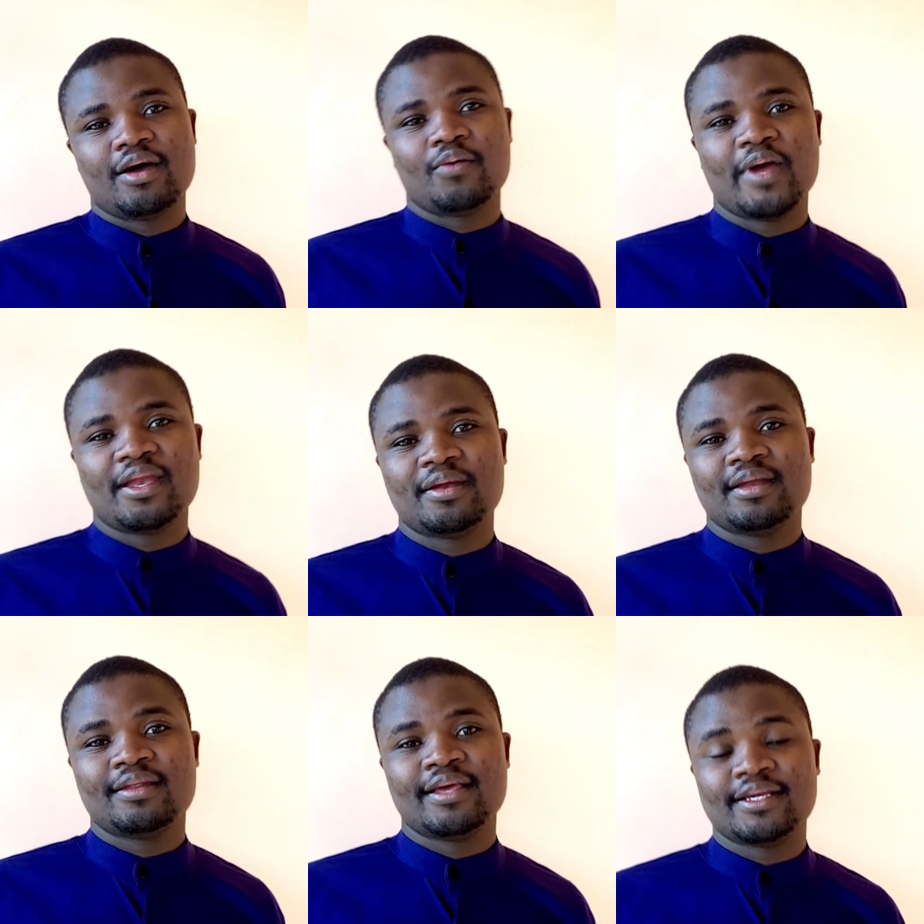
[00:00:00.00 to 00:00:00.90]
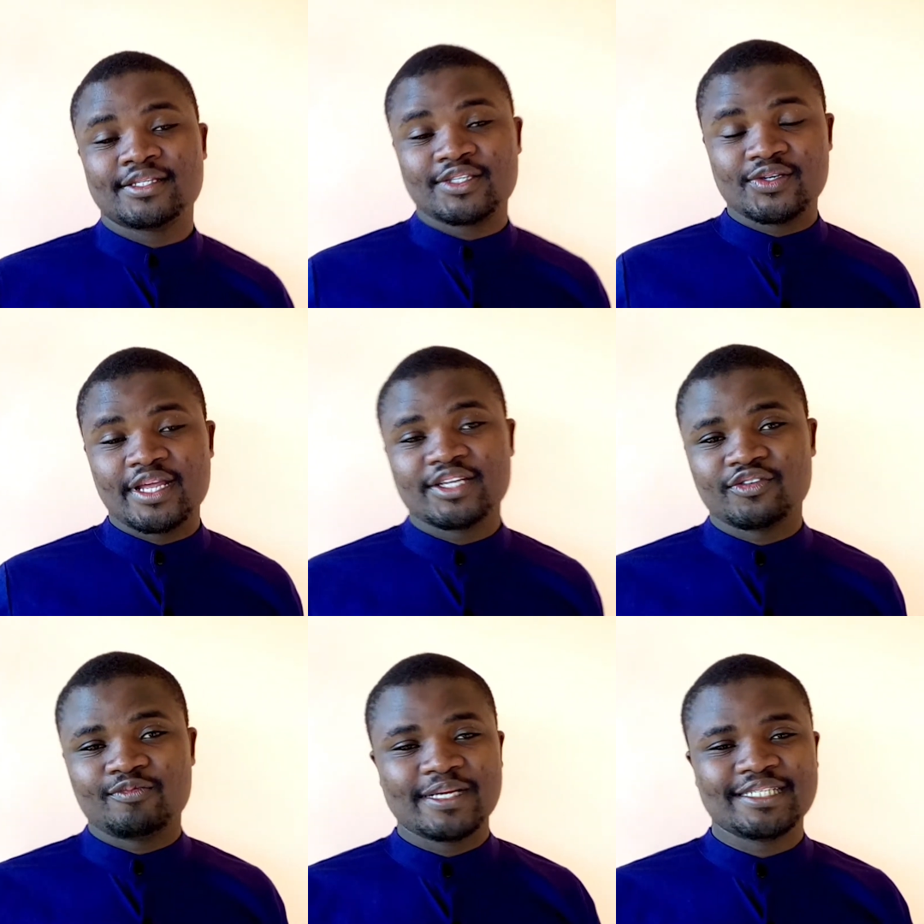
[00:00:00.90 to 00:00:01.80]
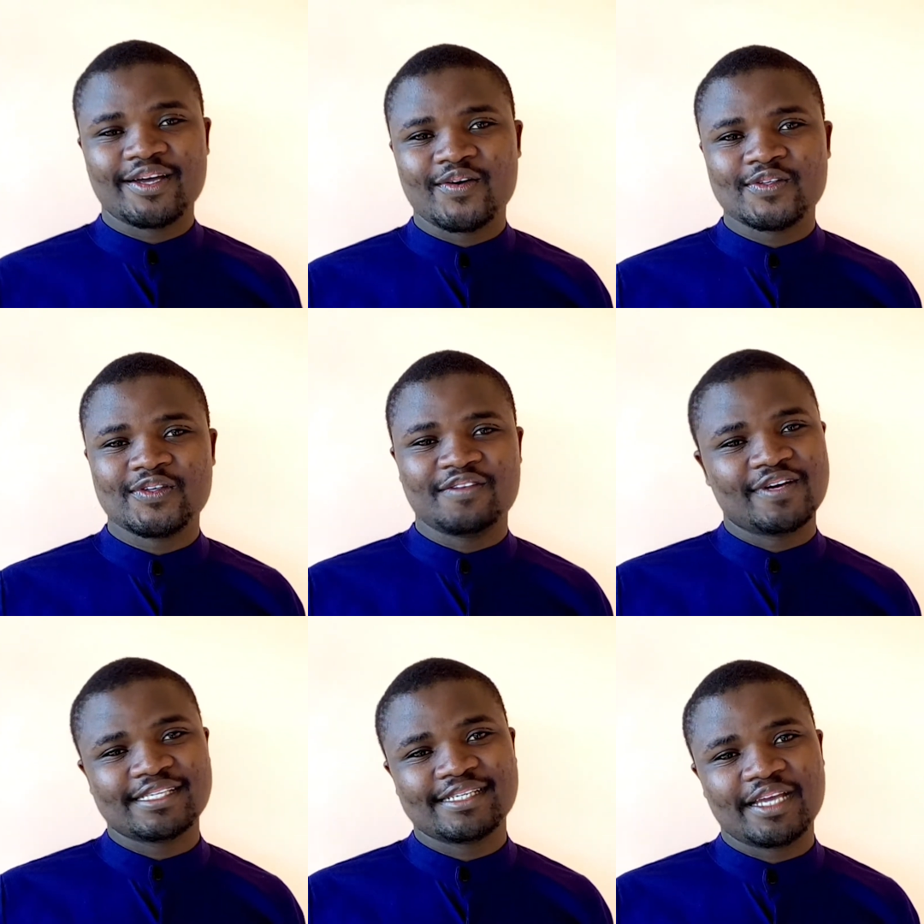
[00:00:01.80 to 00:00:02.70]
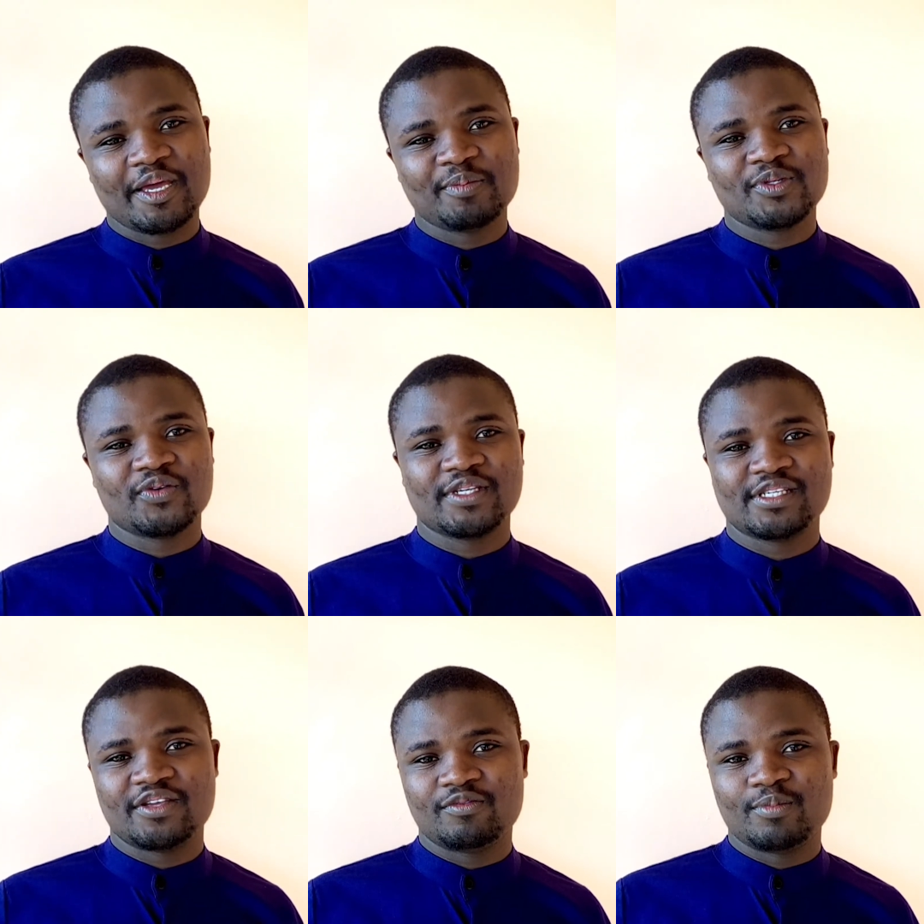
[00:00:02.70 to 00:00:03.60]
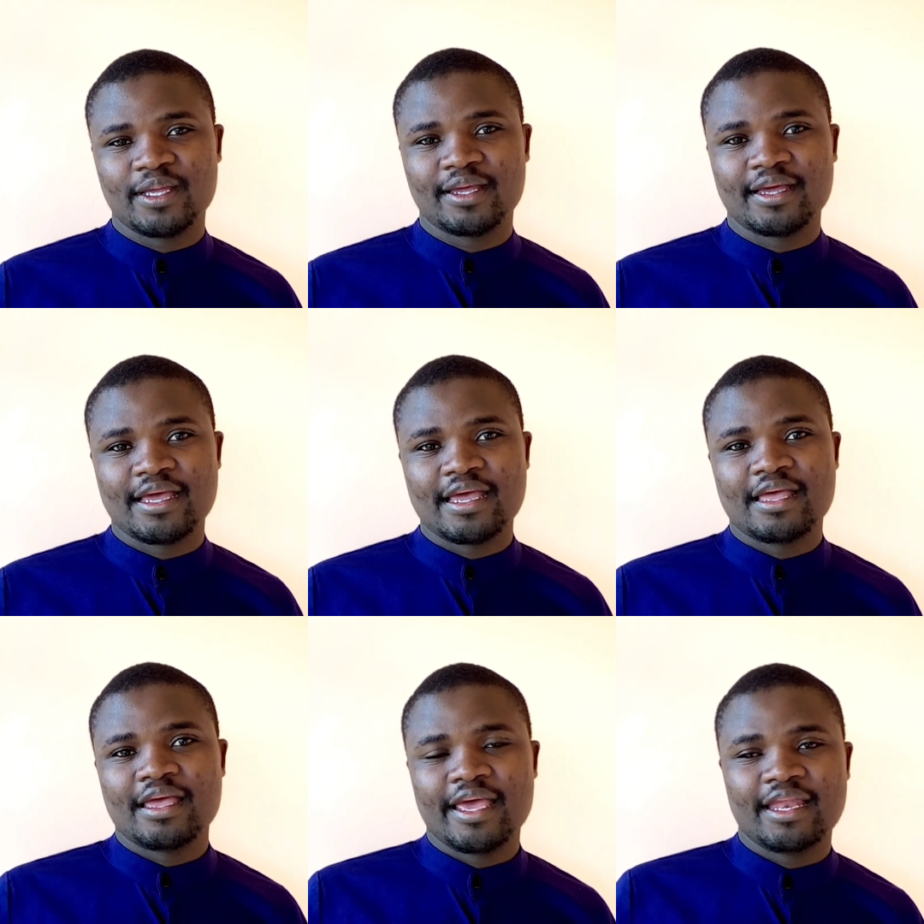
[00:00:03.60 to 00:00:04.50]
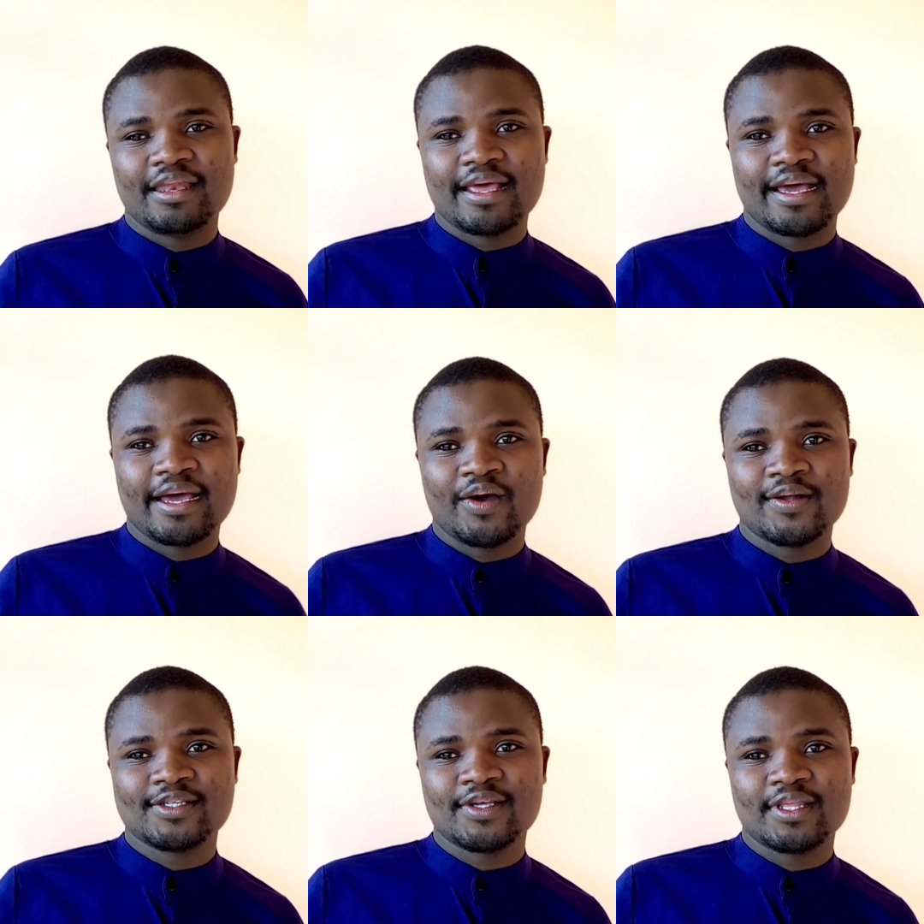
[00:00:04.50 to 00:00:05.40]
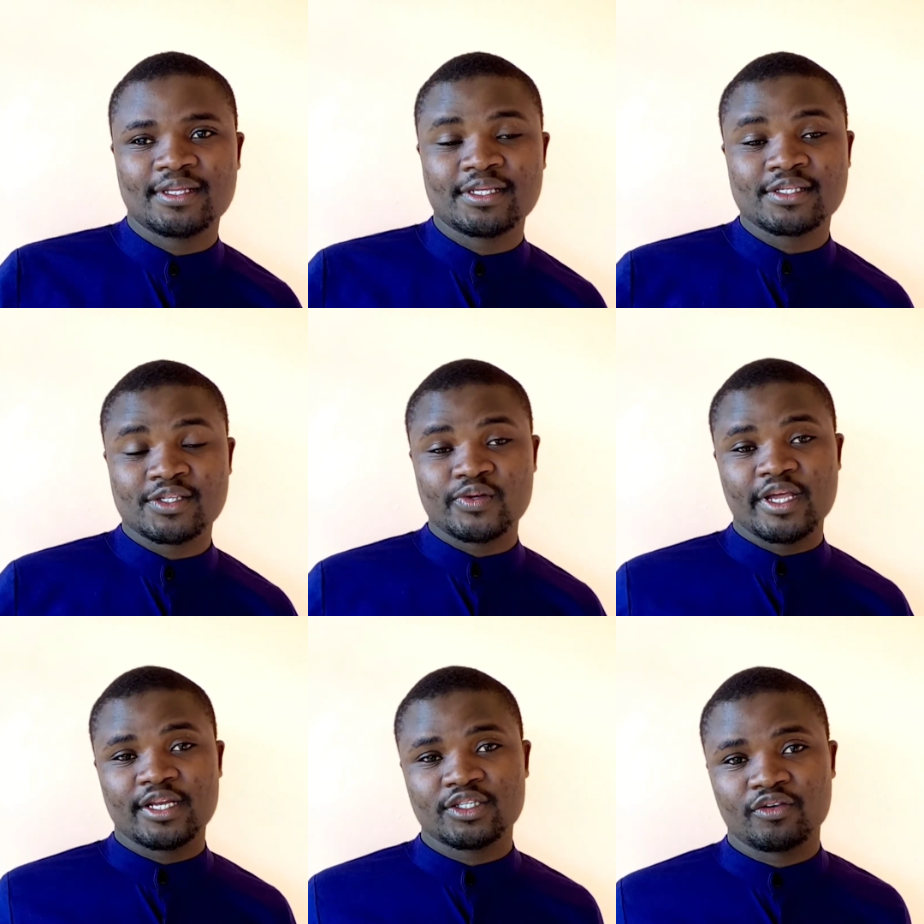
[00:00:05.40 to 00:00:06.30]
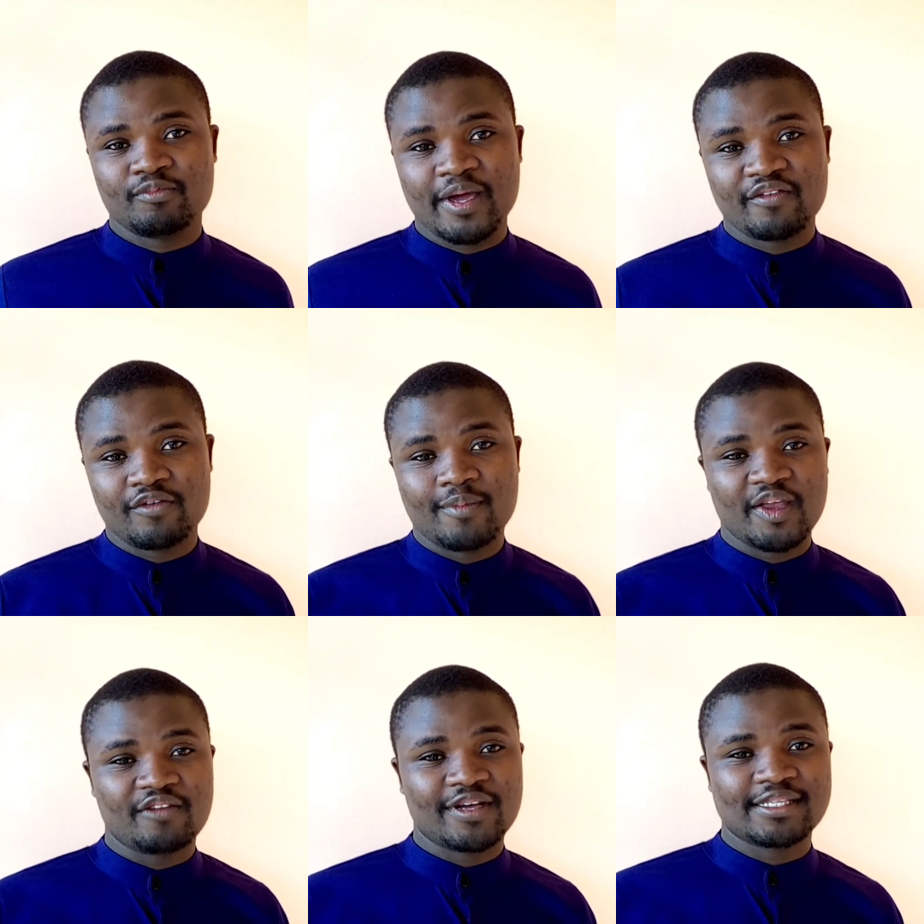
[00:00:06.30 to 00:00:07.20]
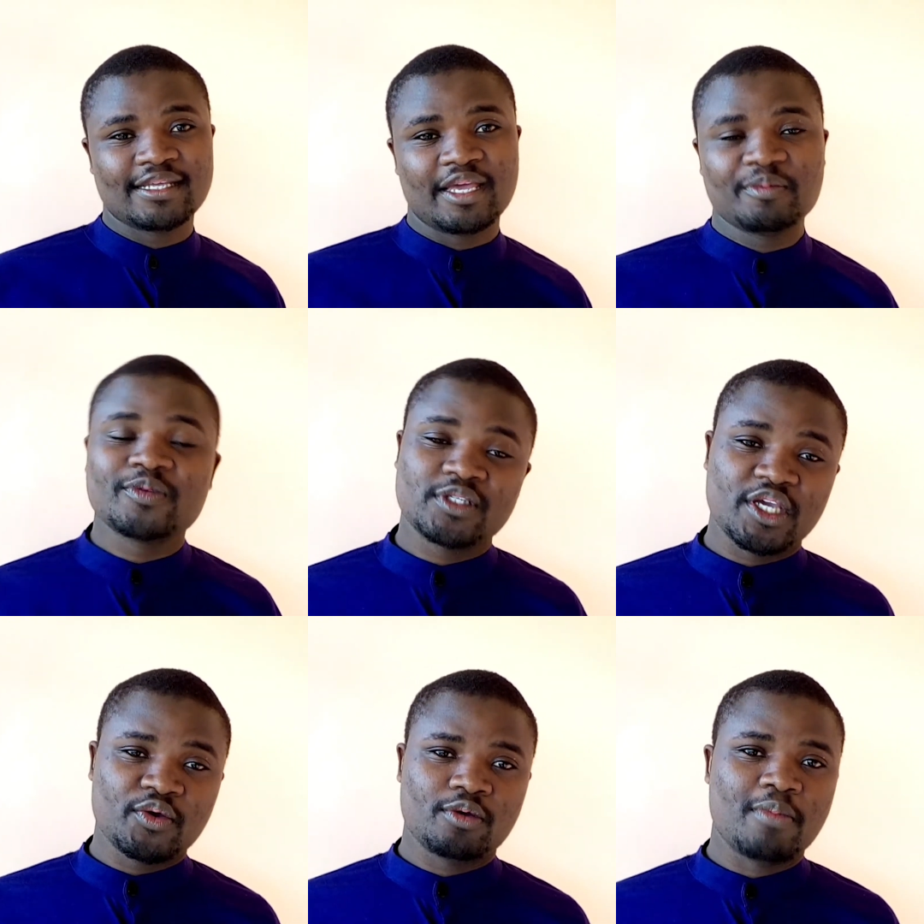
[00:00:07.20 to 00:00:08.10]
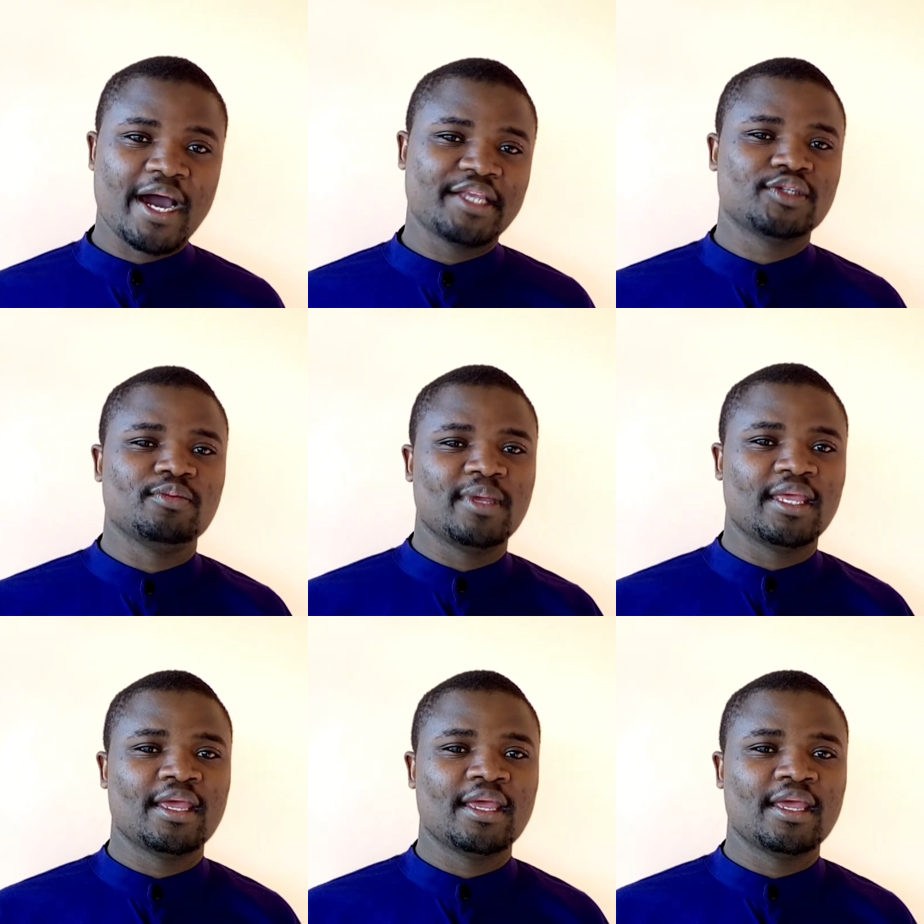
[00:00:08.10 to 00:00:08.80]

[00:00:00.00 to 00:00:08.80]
when the student of Machakos University came to receive me, and also the student of my former university came to say goodbye to me.